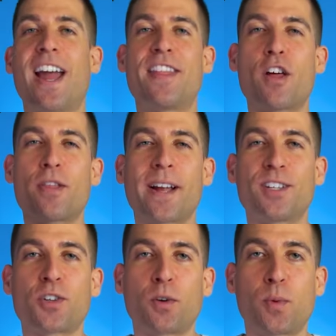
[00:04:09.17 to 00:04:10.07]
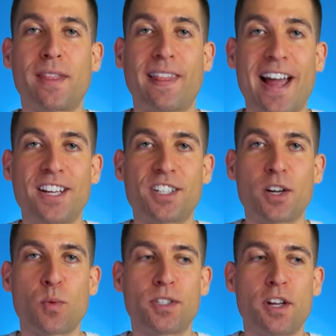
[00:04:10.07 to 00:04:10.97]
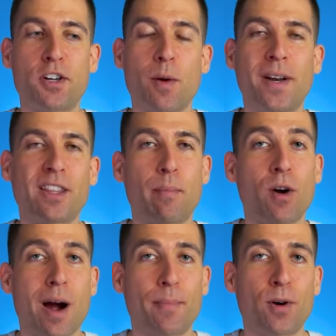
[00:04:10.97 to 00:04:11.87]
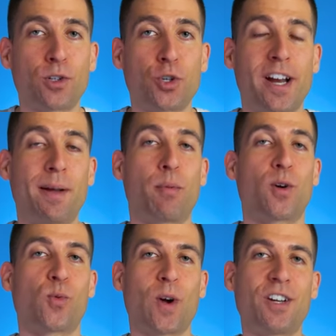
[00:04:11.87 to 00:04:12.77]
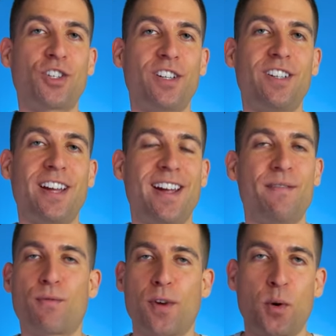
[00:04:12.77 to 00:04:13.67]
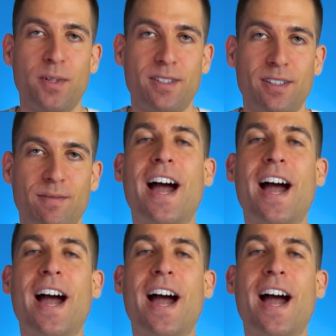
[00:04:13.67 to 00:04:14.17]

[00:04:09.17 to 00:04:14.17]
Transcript: And the other thing I struggled with last year was determining the proper training progression and frequency.